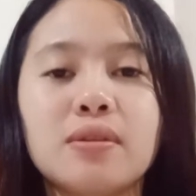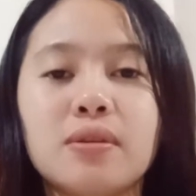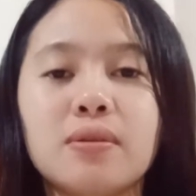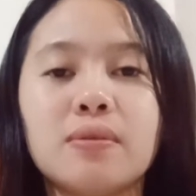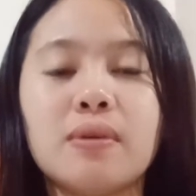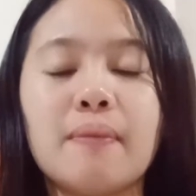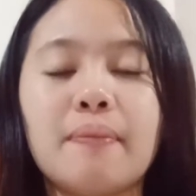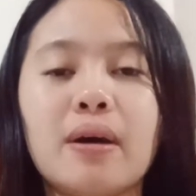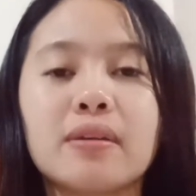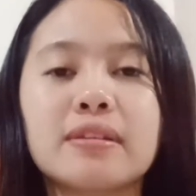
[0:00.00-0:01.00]
to you
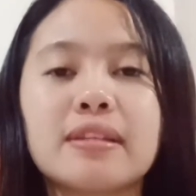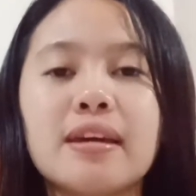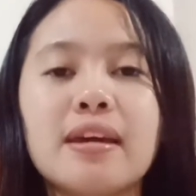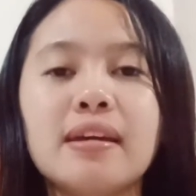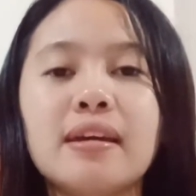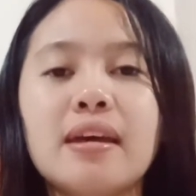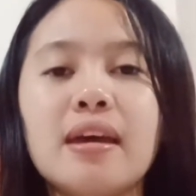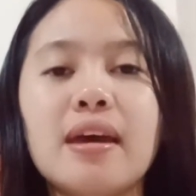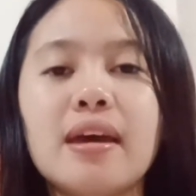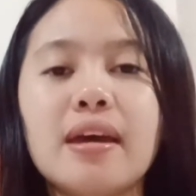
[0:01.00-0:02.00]
about the
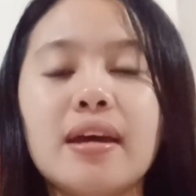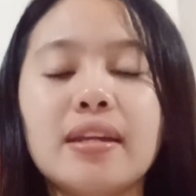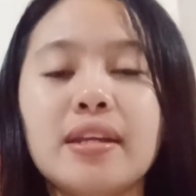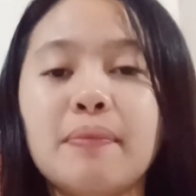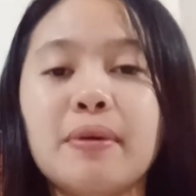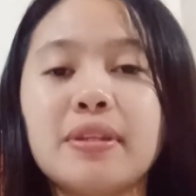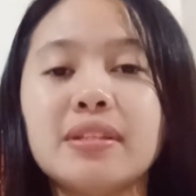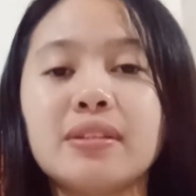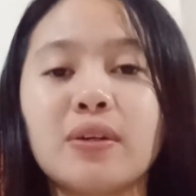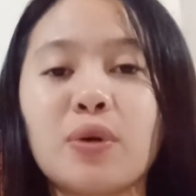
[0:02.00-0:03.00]

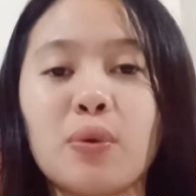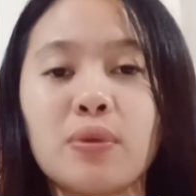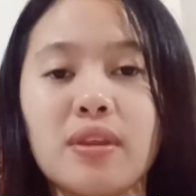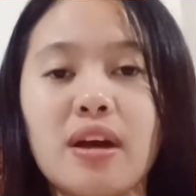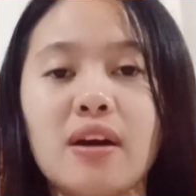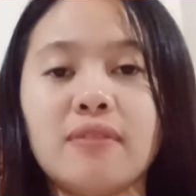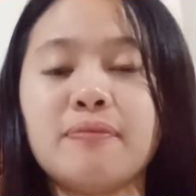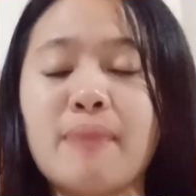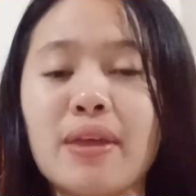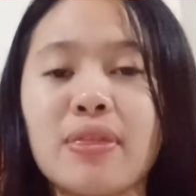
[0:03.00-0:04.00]
inhibiting the growth of
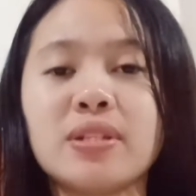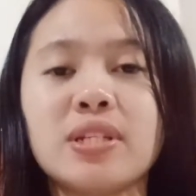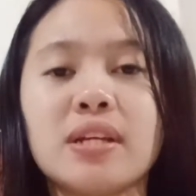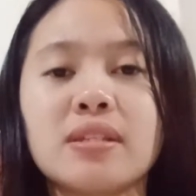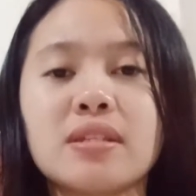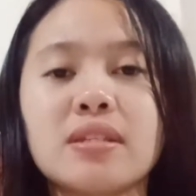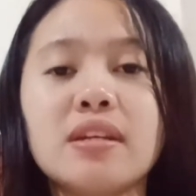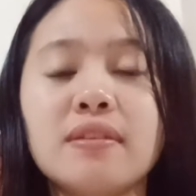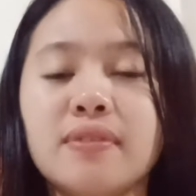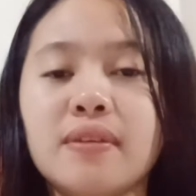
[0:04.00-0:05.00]
pathogens
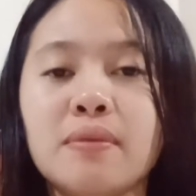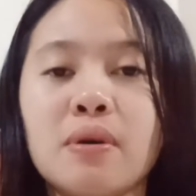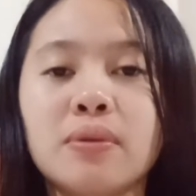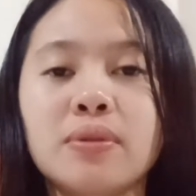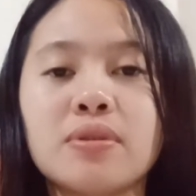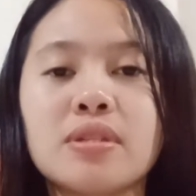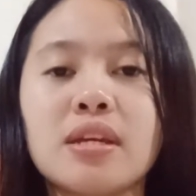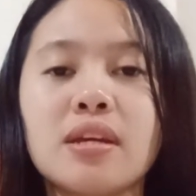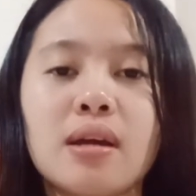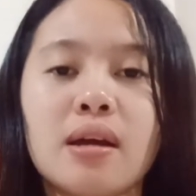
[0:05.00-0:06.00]
in vivo
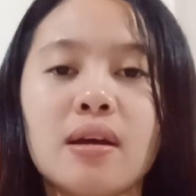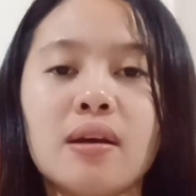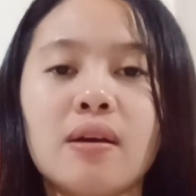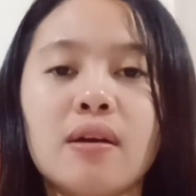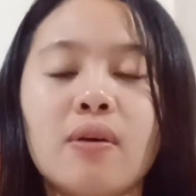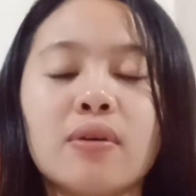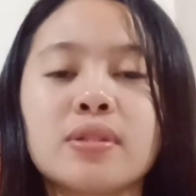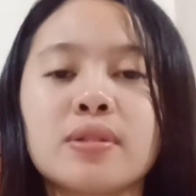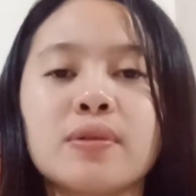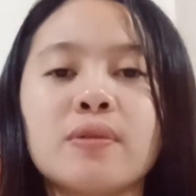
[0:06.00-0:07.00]
using or
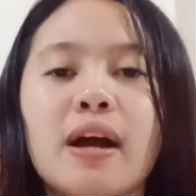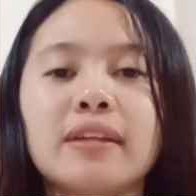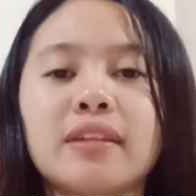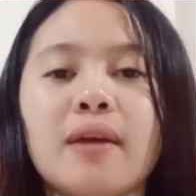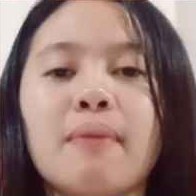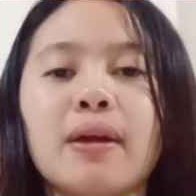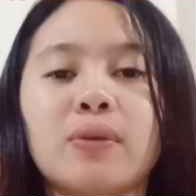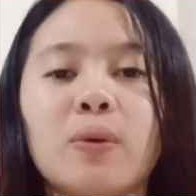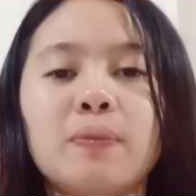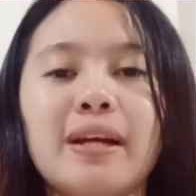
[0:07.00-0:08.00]
through
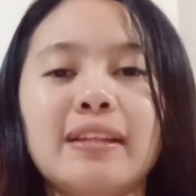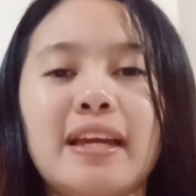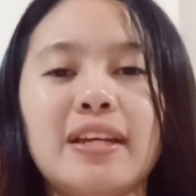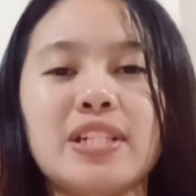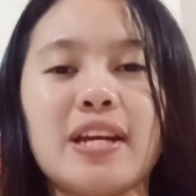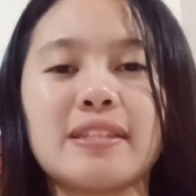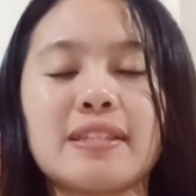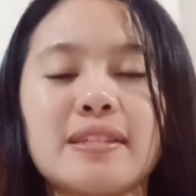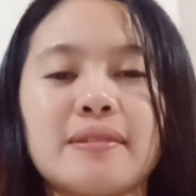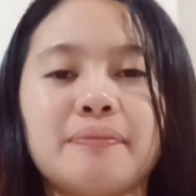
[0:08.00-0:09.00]
antimicrobial agents,
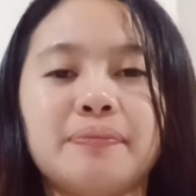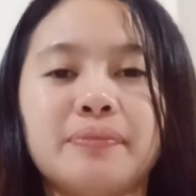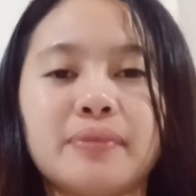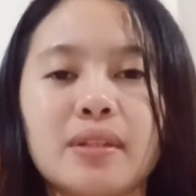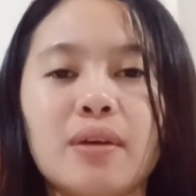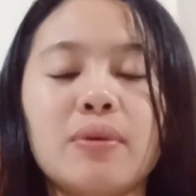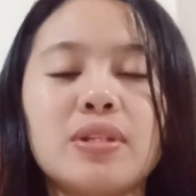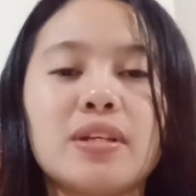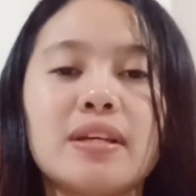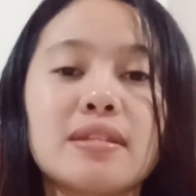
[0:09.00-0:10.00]

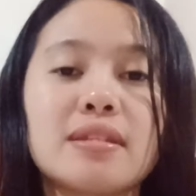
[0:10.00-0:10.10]
which is